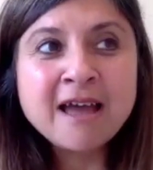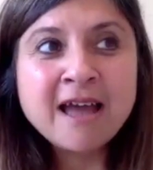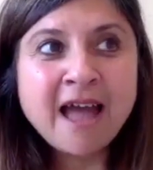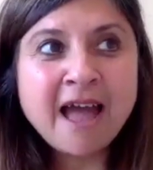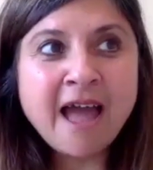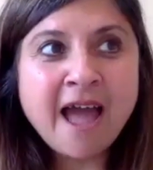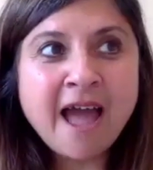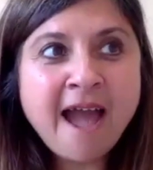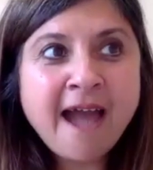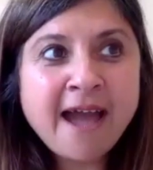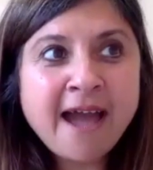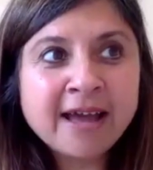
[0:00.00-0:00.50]

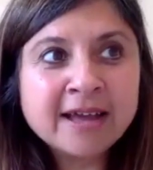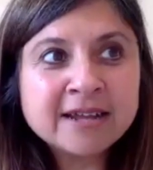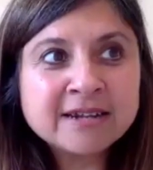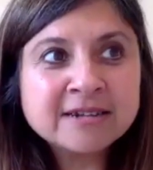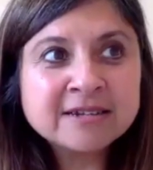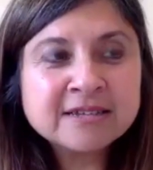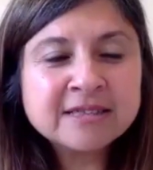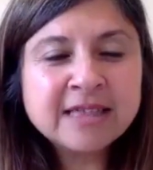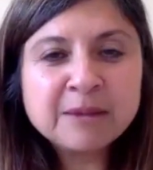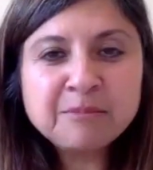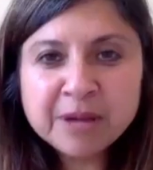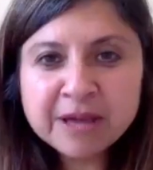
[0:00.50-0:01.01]
and
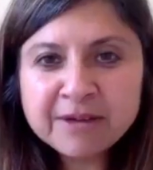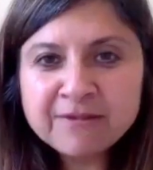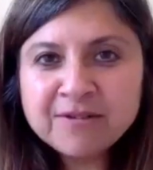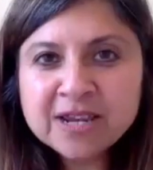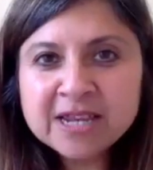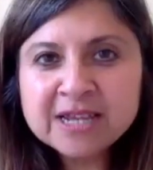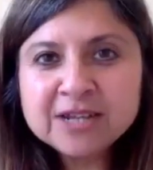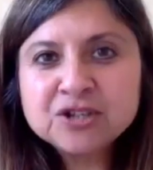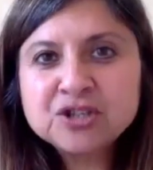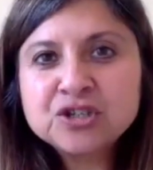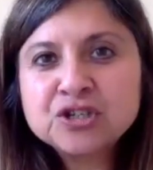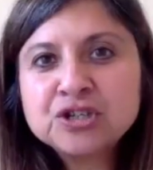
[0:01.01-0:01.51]
they
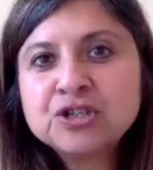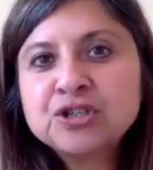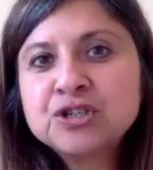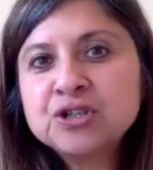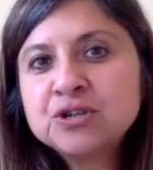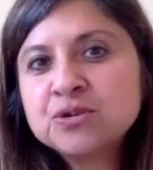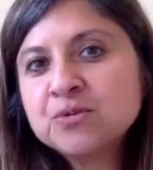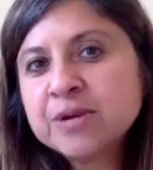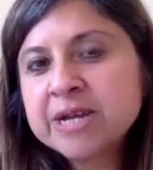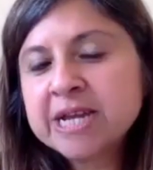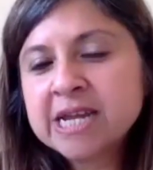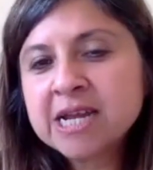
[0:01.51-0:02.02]
pivoted to
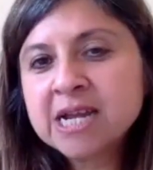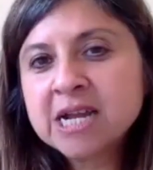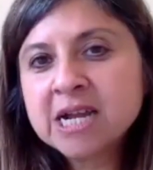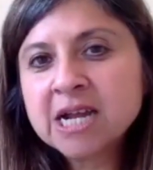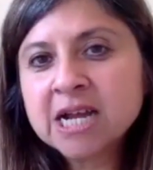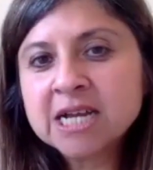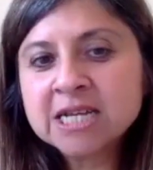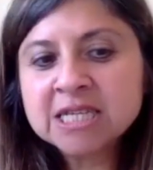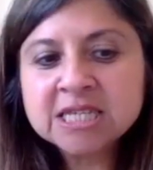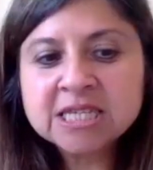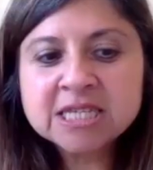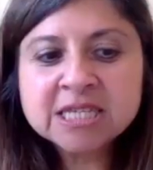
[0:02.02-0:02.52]
doing
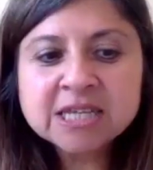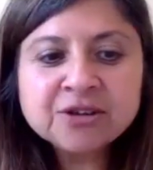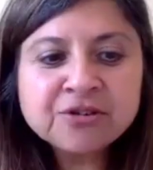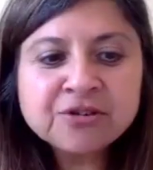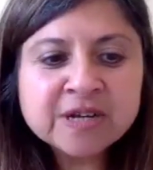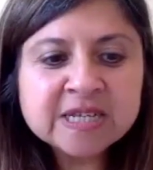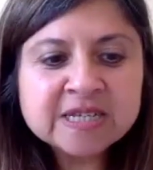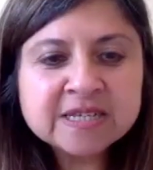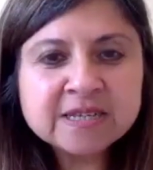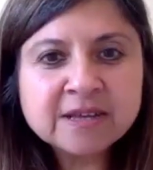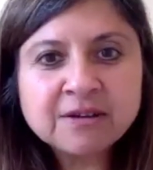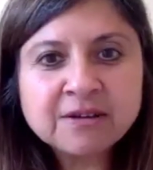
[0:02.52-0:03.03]
a
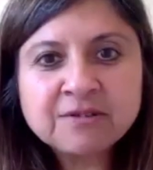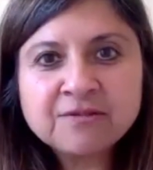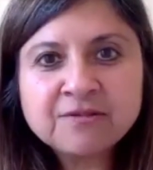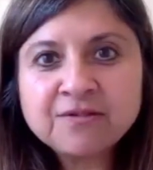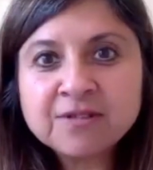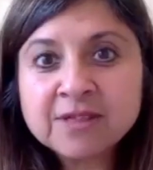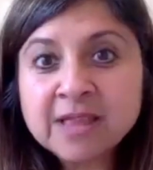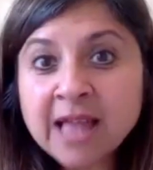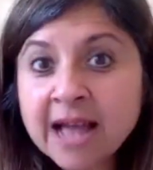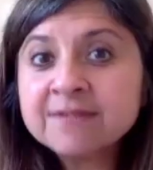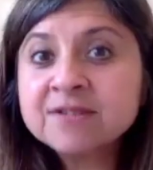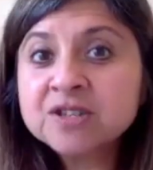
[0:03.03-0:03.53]
series of
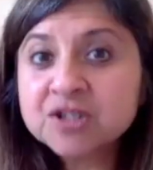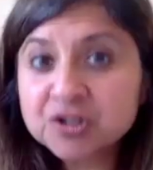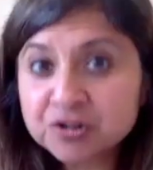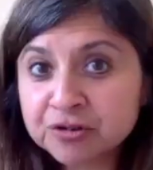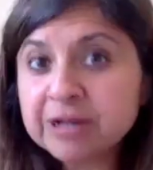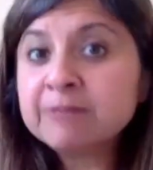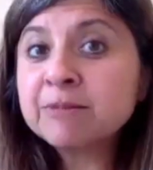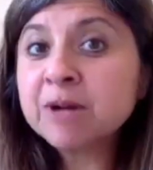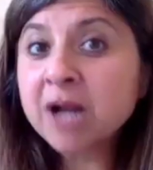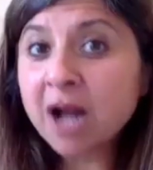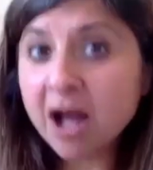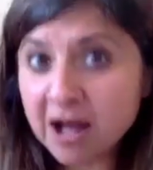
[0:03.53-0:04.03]
live
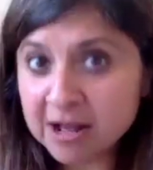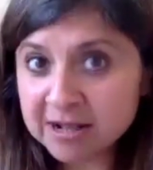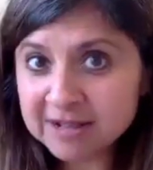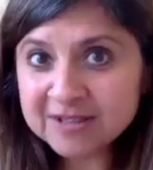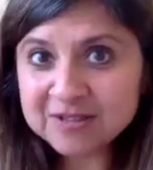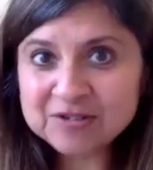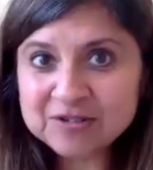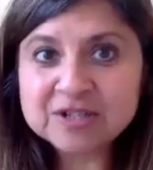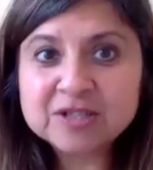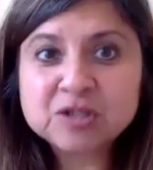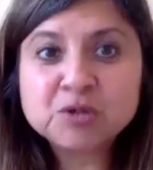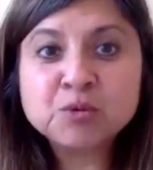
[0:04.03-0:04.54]
stream
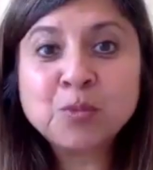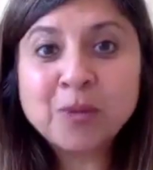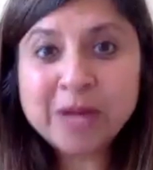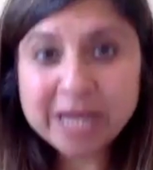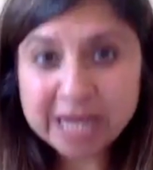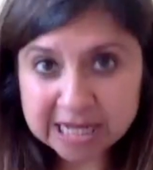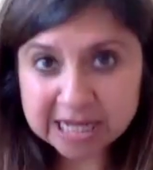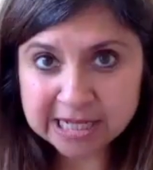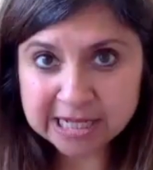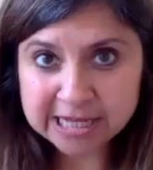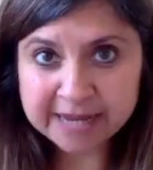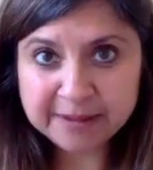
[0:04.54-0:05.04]
concerts
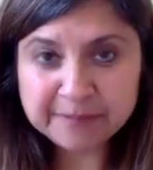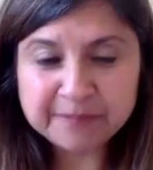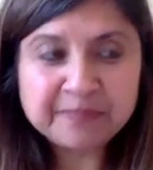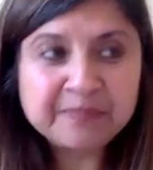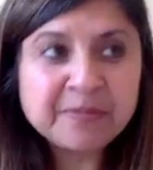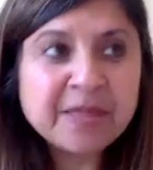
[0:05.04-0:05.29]
weekly.